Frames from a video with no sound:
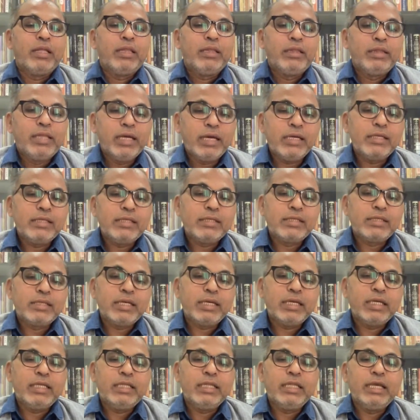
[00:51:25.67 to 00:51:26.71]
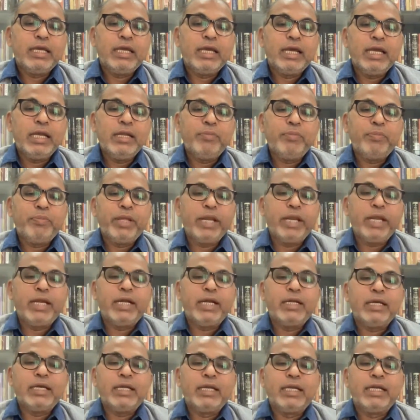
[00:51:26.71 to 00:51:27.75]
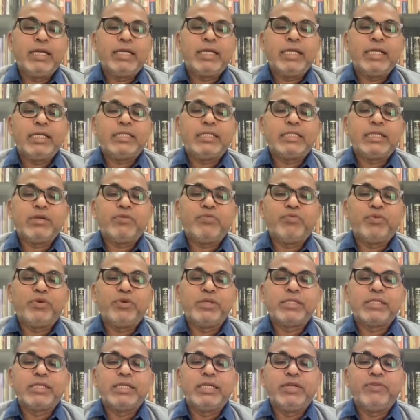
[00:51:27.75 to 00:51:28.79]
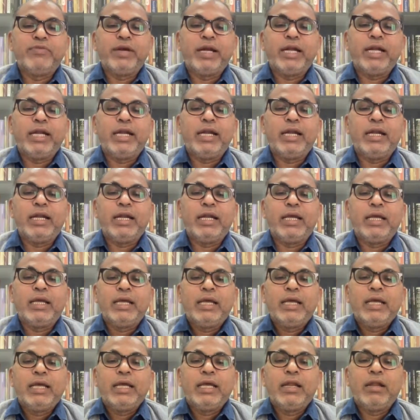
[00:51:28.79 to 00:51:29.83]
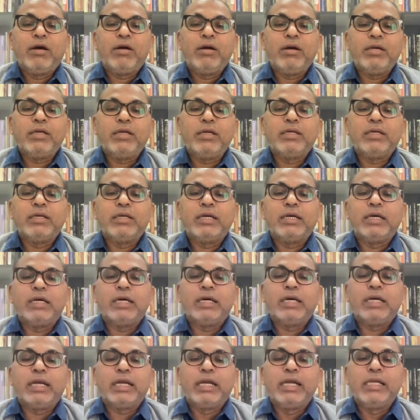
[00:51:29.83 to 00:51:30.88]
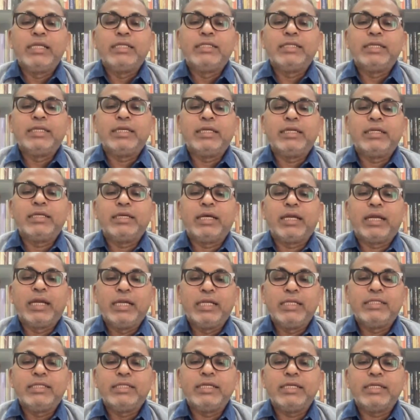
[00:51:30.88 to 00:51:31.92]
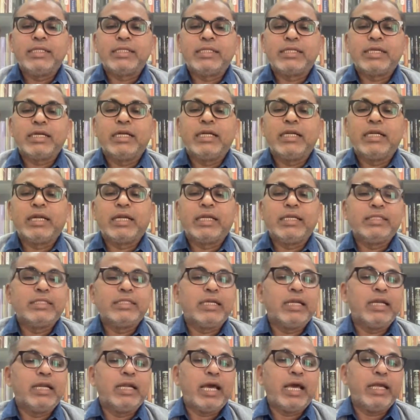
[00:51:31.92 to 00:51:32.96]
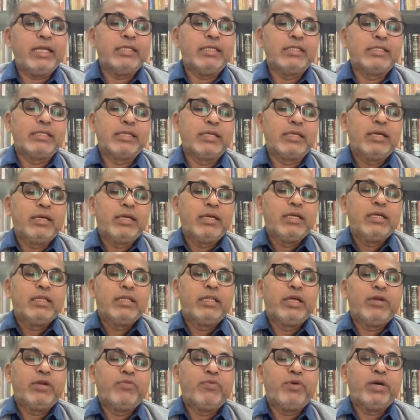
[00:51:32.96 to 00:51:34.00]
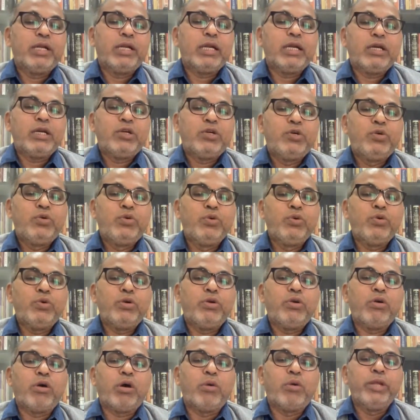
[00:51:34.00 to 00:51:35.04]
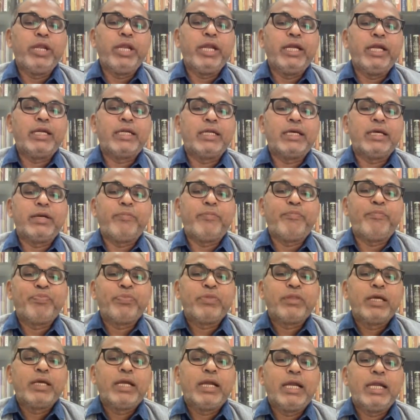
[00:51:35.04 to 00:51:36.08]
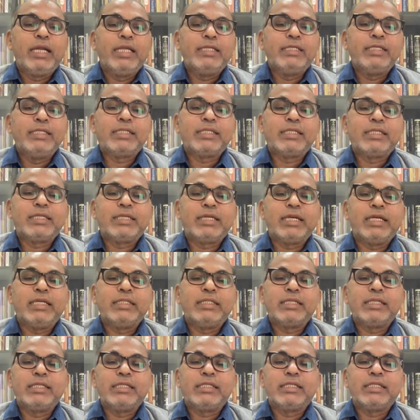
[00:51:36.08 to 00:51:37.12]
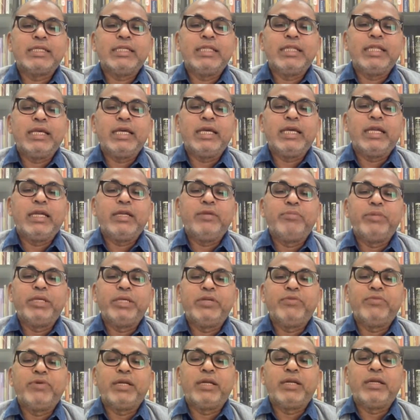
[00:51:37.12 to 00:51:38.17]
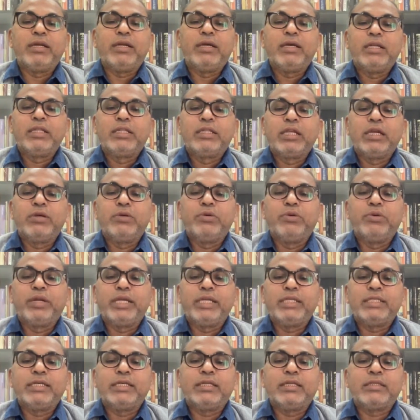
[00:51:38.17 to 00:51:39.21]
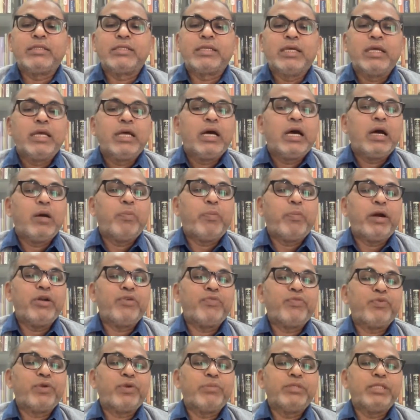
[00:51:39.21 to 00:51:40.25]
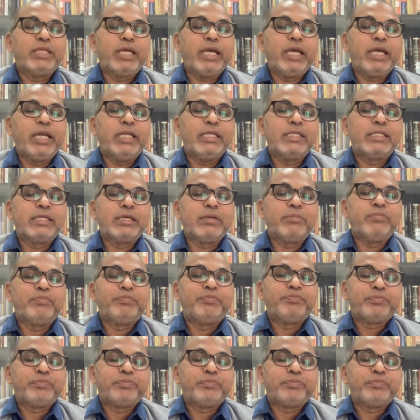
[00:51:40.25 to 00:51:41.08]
Thus, in the early period, literature was divided along religious and regional lines. There were two dominant religious traditions in the early medieval Telugu regions, apart from Jainism,